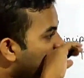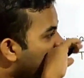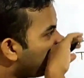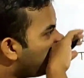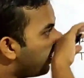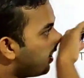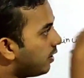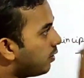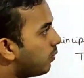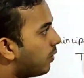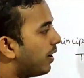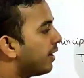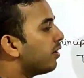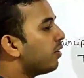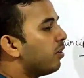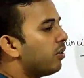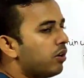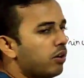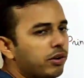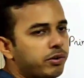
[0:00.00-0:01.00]
to
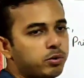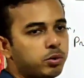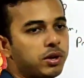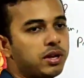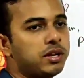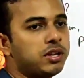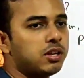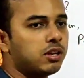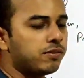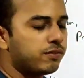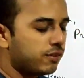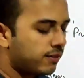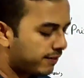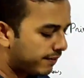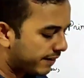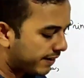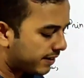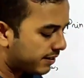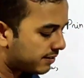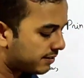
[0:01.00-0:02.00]
anyone, to any of your
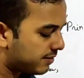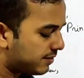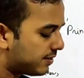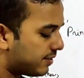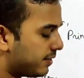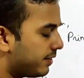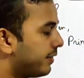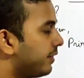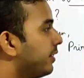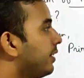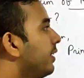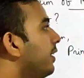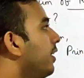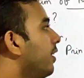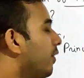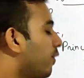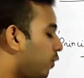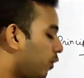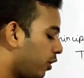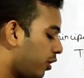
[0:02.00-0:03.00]
friends
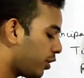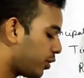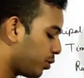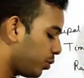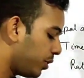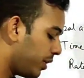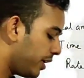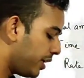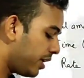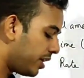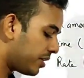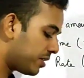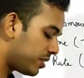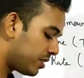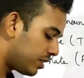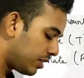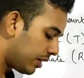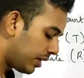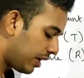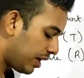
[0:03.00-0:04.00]
for 2
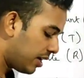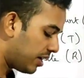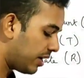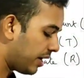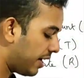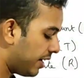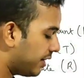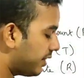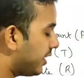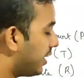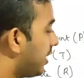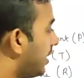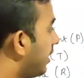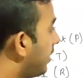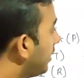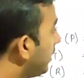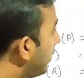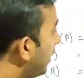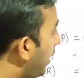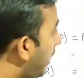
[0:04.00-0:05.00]
years, and
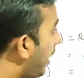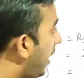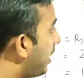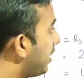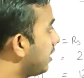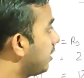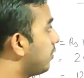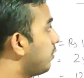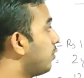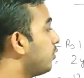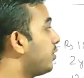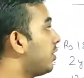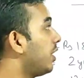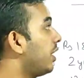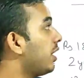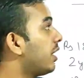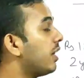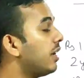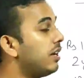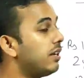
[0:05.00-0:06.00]
if you
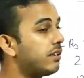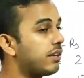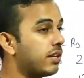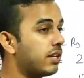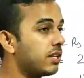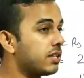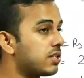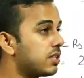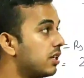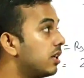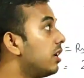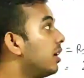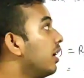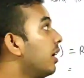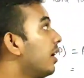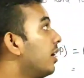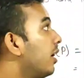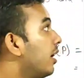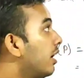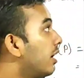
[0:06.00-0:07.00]
take interest
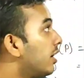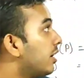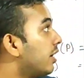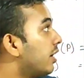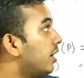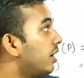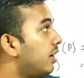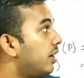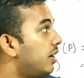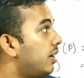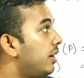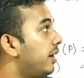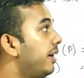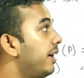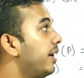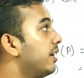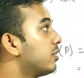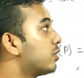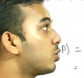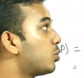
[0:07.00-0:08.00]

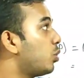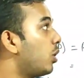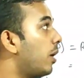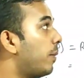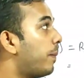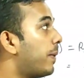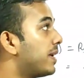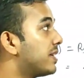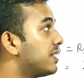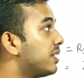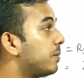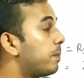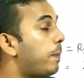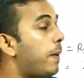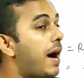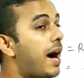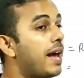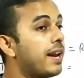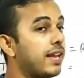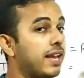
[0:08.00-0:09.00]
as 12%
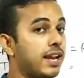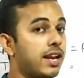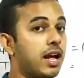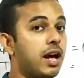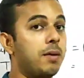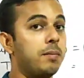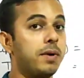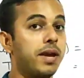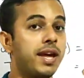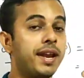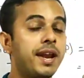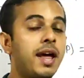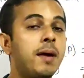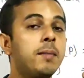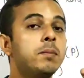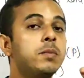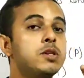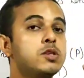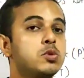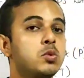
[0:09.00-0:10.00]
per annum,
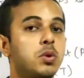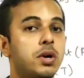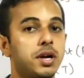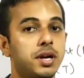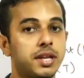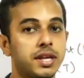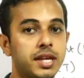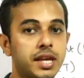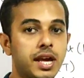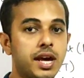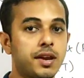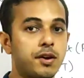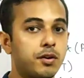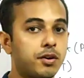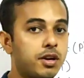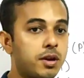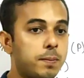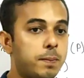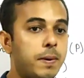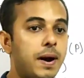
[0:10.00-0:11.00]
annum means what, year.
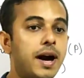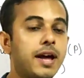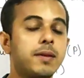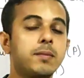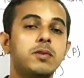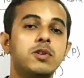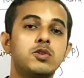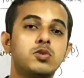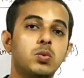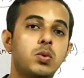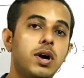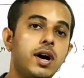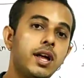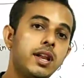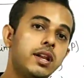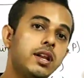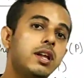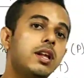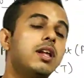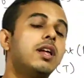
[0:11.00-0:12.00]
Okay, per means
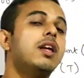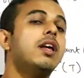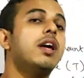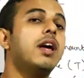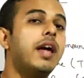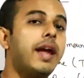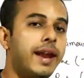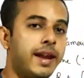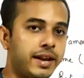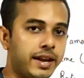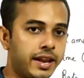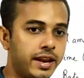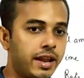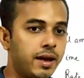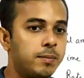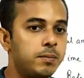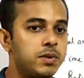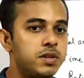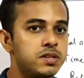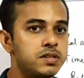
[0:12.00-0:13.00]
1 and
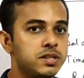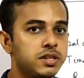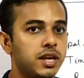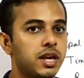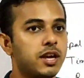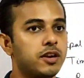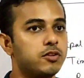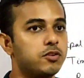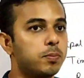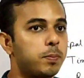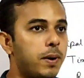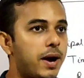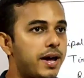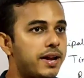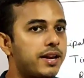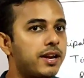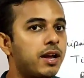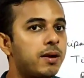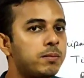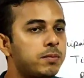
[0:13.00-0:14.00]
annum means year, so
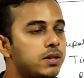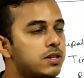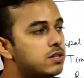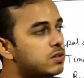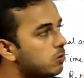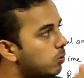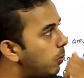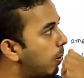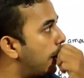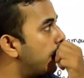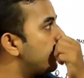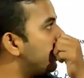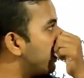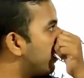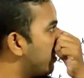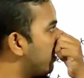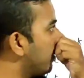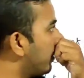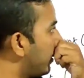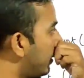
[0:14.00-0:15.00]
per annum means 1
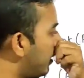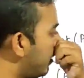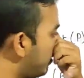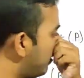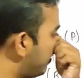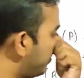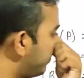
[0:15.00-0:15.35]
year. Okay,